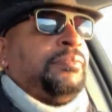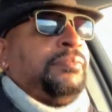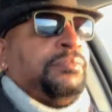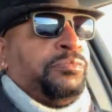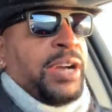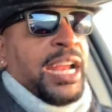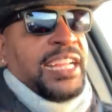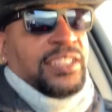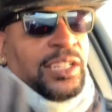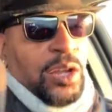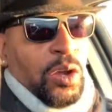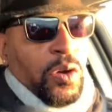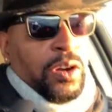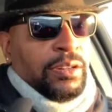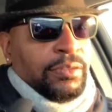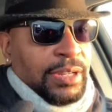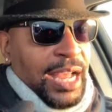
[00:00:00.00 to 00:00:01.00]
Praise the
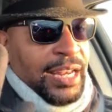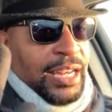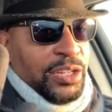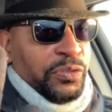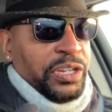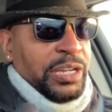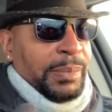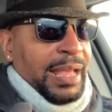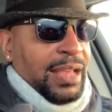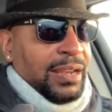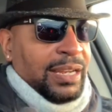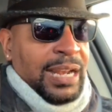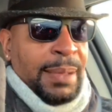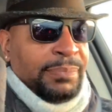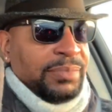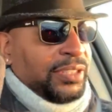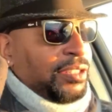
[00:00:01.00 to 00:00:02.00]
Lord. Hallelujah about it.
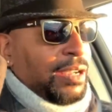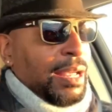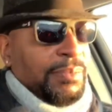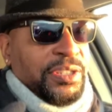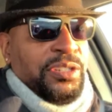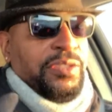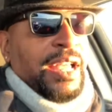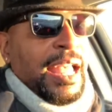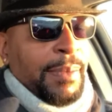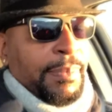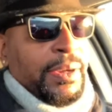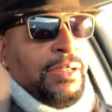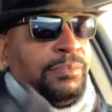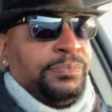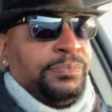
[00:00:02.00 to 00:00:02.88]
I'm st I'm still happy.